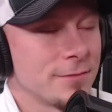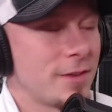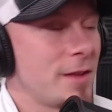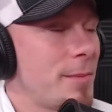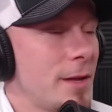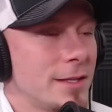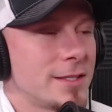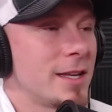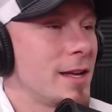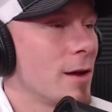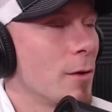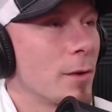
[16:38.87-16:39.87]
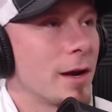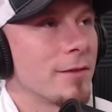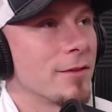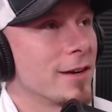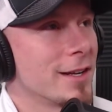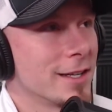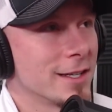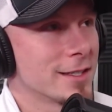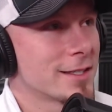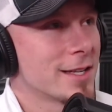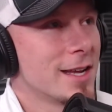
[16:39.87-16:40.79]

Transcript: VP, CEO, whatever it is,